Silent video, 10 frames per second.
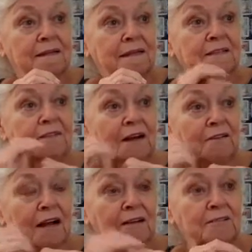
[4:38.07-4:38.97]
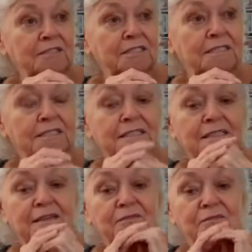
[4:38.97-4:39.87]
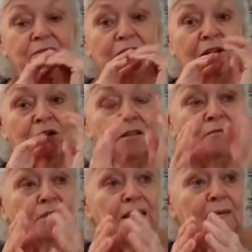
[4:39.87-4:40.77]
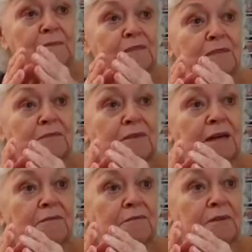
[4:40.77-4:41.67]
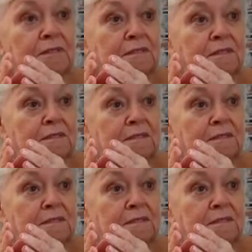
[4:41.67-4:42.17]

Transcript: leave our house, run all the way up to the railroad